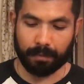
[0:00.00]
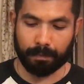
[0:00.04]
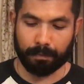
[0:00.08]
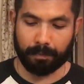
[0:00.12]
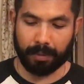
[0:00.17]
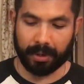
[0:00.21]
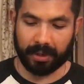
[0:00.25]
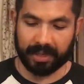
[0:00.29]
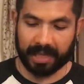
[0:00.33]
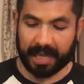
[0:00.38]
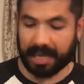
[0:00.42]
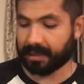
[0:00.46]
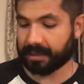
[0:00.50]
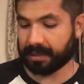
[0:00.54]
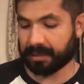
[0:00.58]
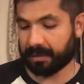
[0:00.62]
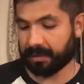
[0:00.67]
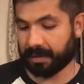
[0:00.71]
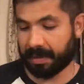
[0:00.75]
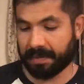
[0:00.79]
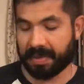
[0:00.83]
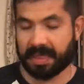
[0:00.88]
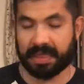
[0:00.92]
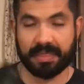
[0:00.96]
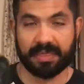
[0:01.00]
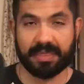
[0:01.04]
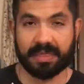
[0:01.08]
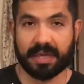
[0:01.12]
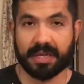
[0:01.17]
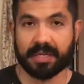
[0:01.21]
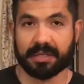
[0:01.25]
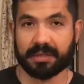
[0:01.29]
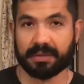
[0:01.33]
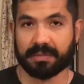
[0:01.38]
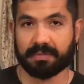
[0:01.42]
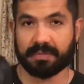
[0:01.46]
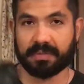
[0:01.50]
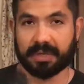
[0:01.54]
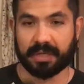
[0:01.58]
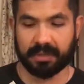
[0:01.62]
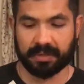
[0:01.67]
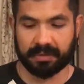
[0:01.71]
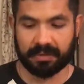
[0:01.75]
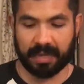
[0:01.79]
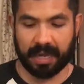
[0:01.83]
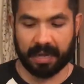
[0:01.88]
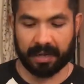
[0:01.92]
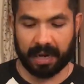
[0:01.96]
But yes, I mean
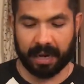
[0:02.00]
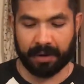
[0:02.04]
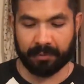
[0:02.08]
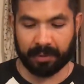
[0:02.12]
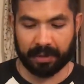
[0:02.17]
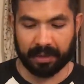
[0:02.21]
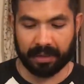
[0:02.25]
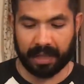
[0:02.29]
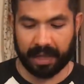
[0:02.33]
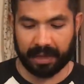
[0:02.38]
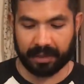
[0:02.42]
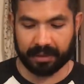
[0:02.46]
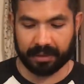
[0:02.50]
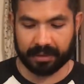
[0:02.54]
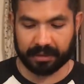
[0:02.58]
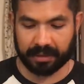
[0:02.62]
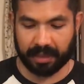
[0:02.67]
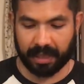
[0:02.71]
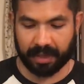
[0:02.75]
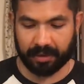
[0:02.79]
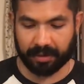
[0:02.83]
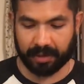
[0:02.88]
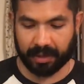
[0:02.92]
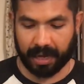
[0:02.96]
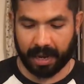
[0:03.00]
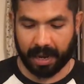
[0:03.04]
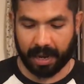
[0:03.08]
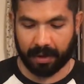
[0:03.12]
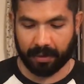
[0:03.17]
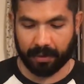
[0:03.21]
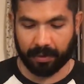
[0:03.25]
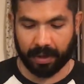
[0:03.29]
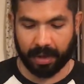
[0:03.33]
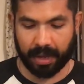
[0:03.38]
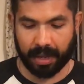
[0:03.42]
I really like this leather now,